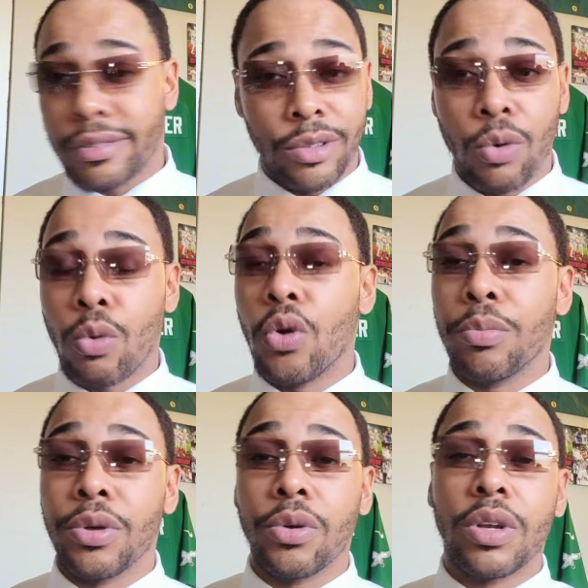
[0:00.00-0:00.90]
Don't quote
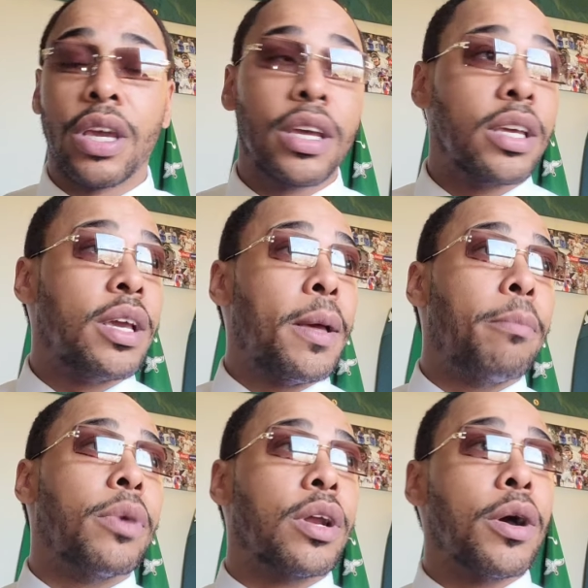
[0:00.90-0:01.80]
me on that.
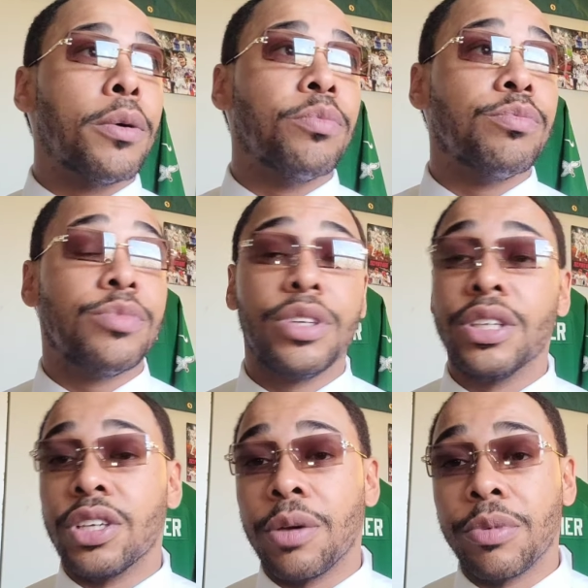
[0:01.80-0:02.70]
But um, he
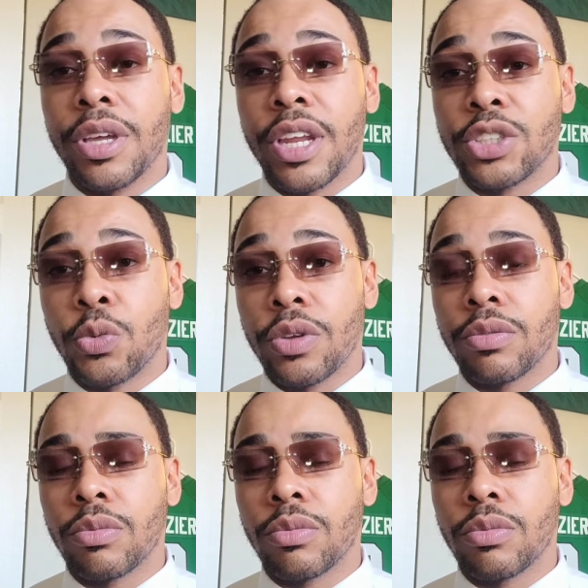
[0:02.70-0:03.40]
ended up getting that twenty.